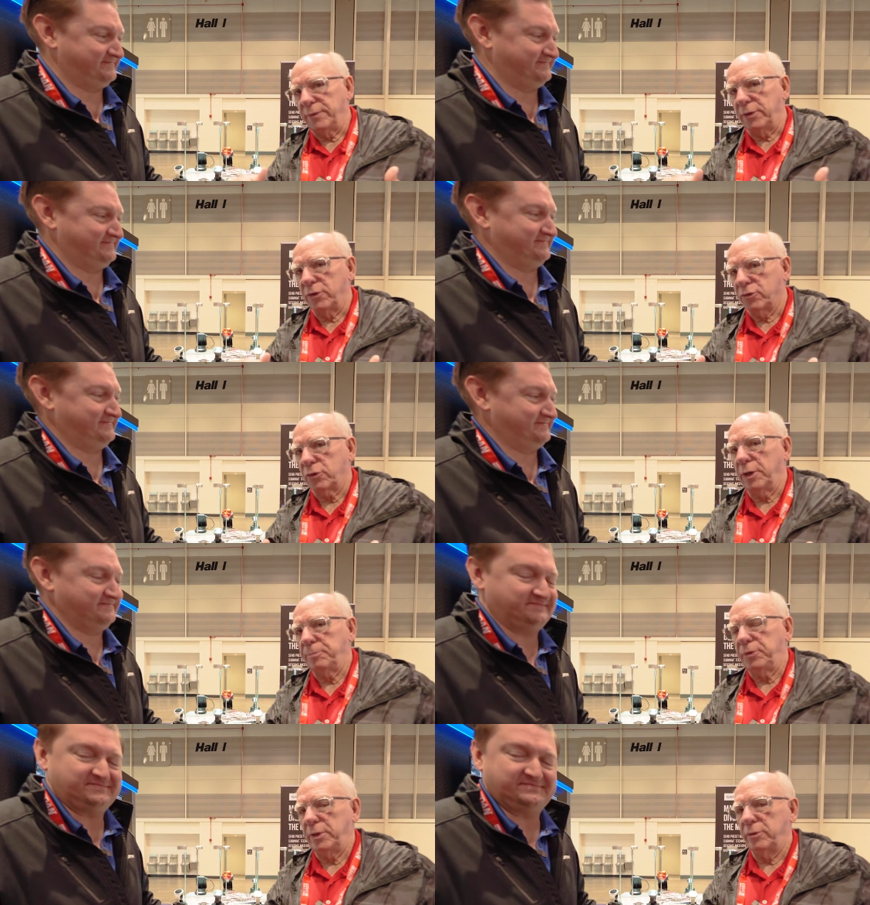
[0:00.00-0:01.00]
Speaker 1: in the
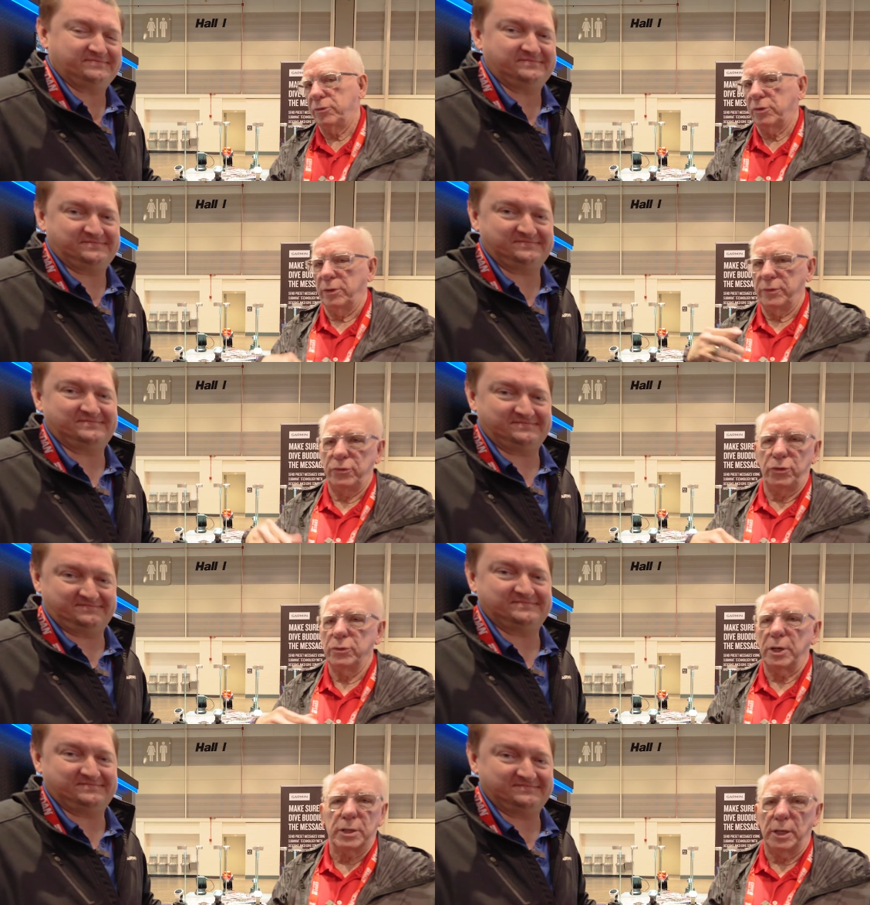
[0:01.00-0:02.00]
description so that you
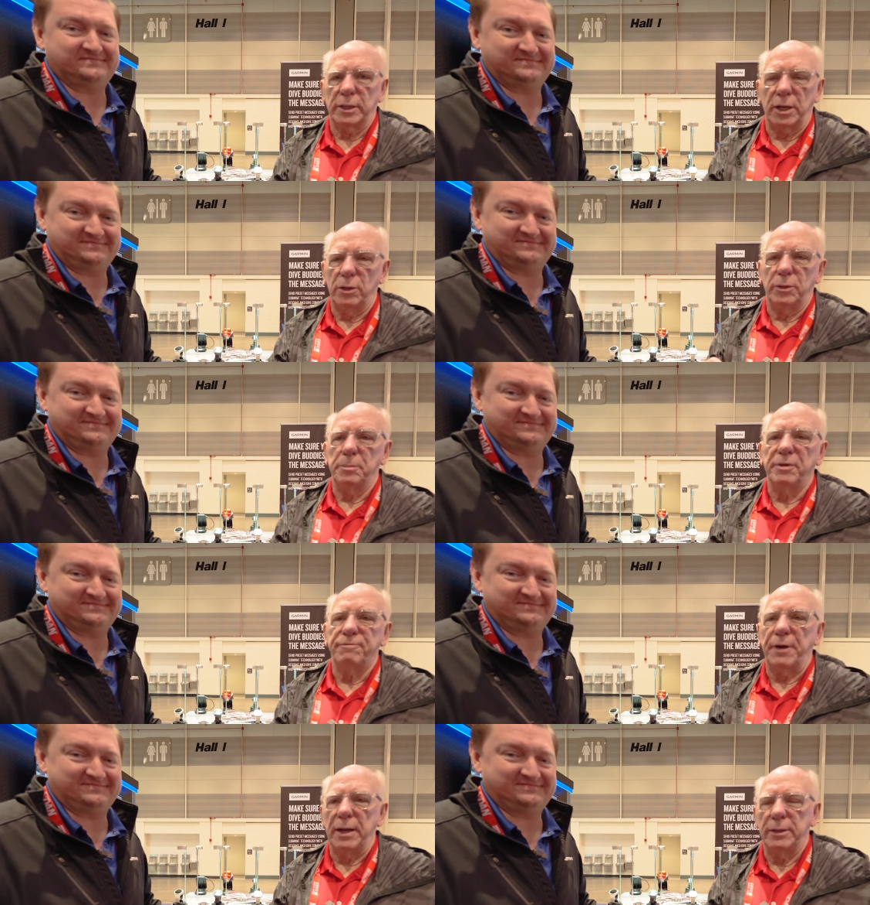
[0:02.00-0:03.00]
can click on them and
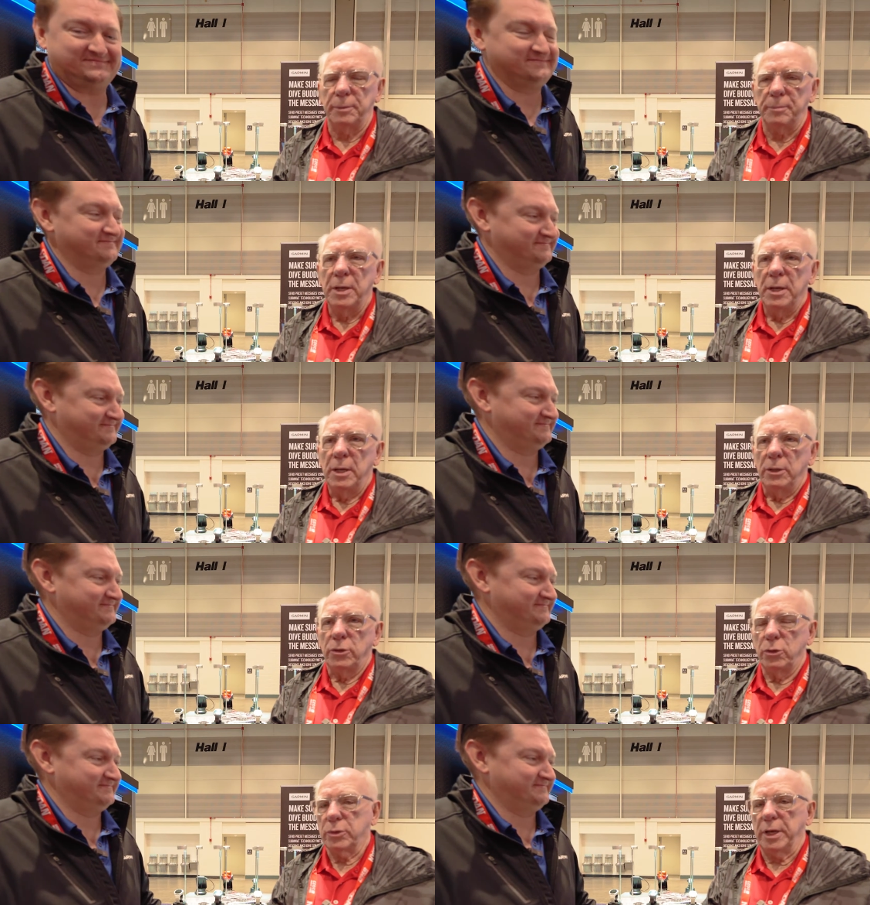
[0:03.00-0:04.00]
find them.
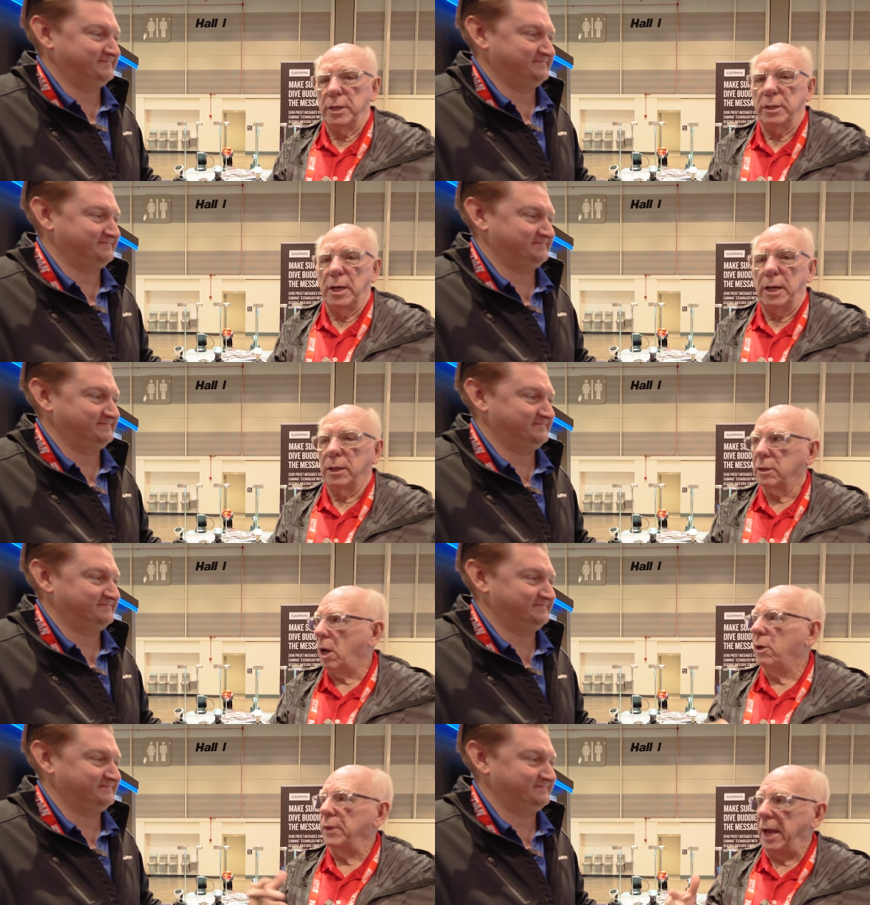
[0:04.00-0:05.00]
You can uh,
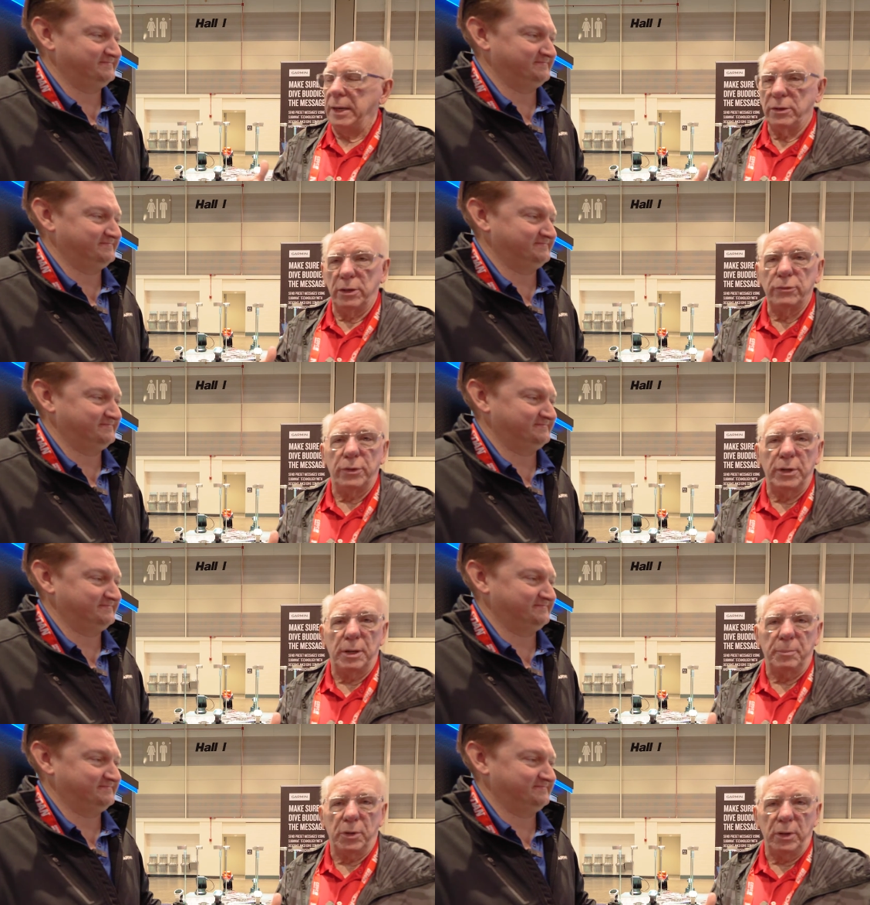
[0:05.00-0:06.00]
call the 800
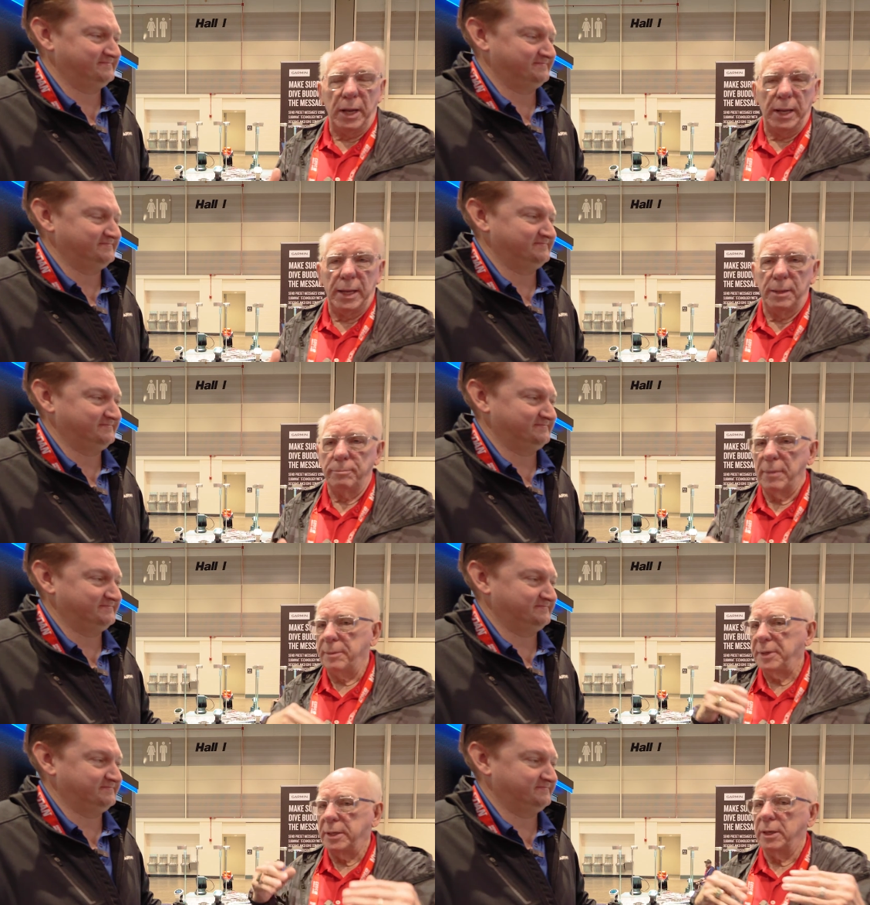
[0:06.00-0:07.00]
number and
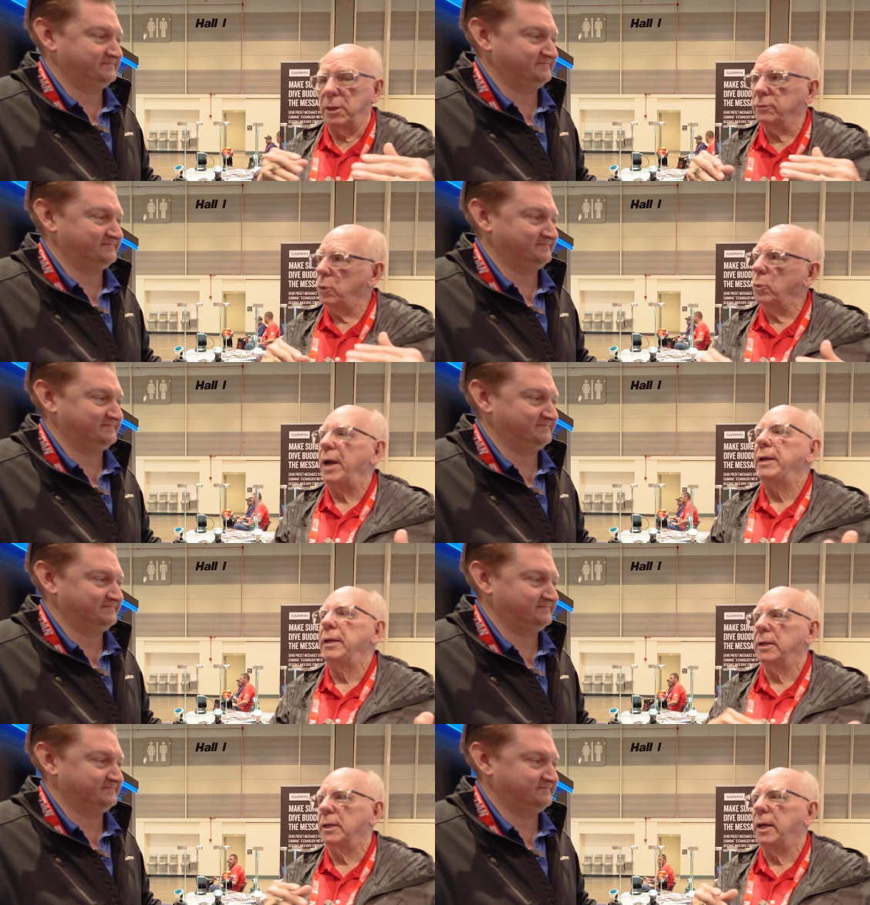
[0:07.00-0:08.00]
maybe get on the
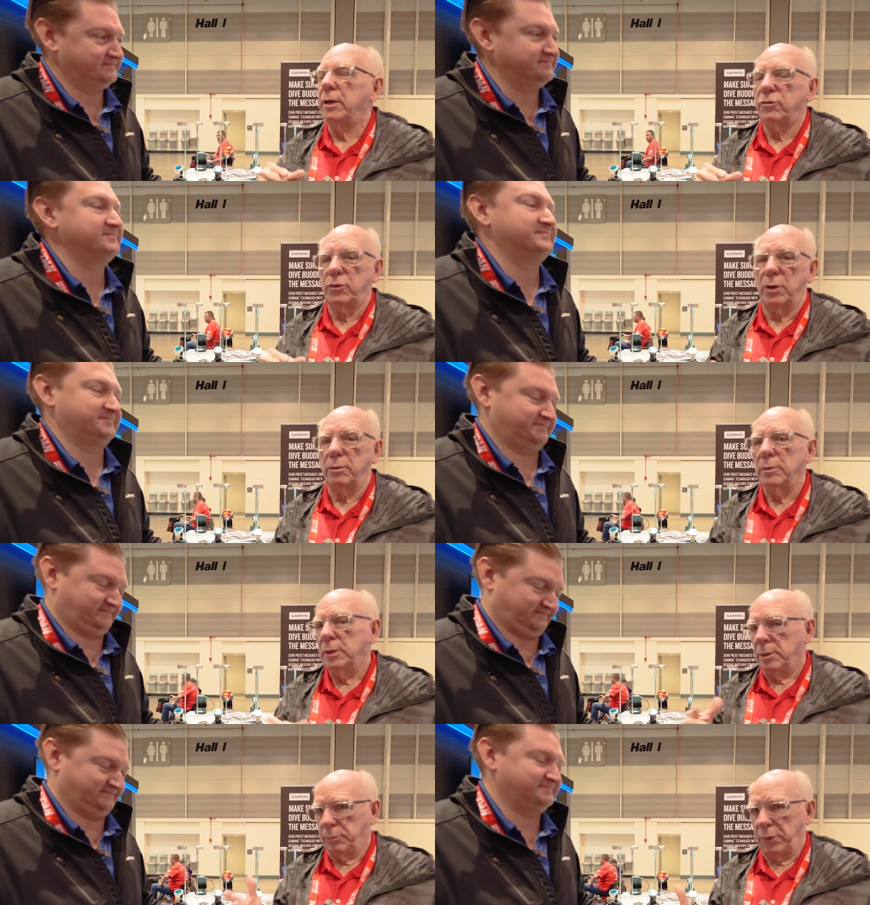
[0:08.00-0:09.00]
waiting list or
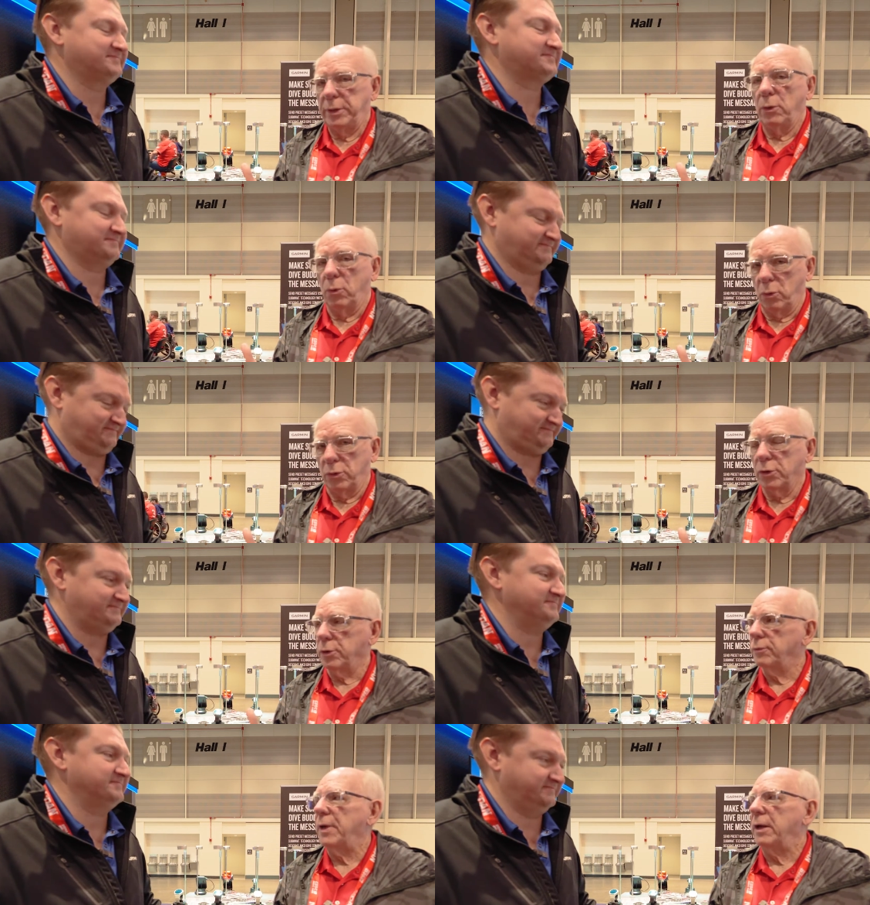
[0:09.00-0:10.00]

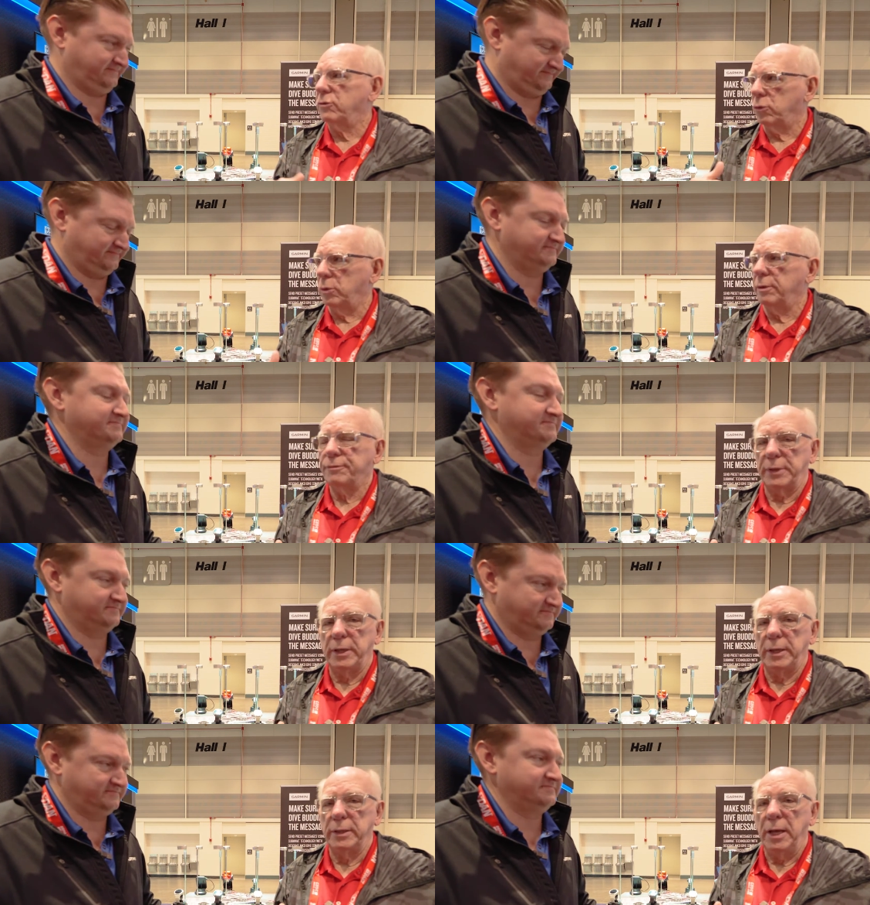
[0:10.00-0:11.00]
pre-order, that sort of
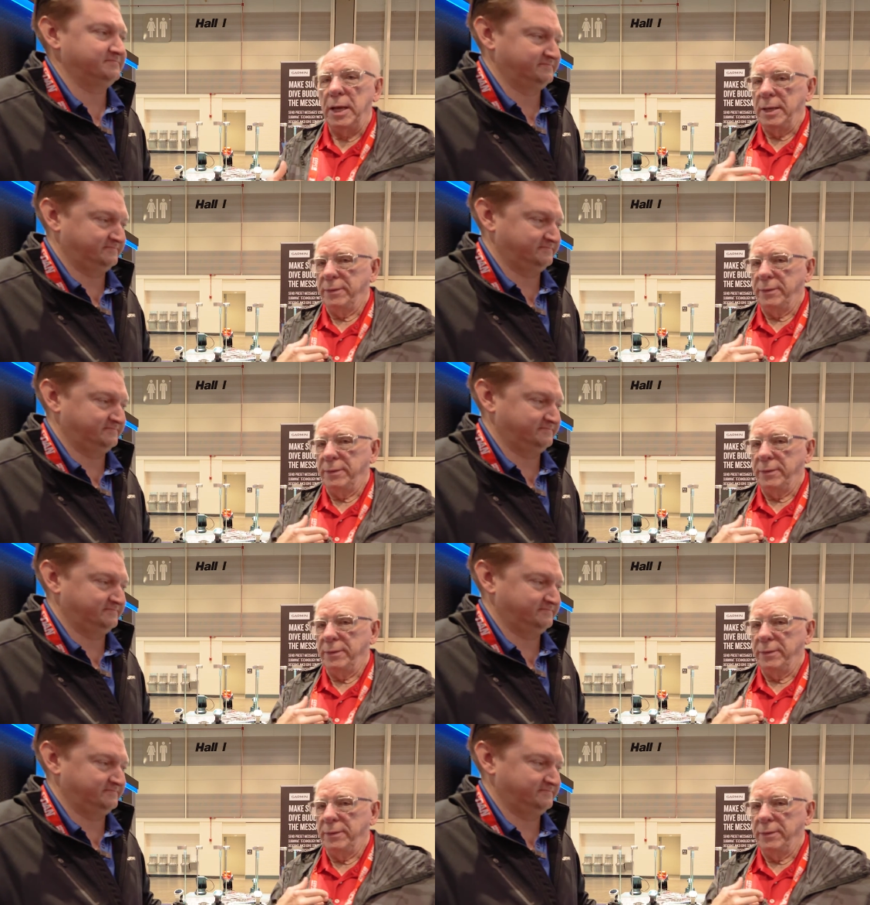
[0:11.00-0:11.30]
thing.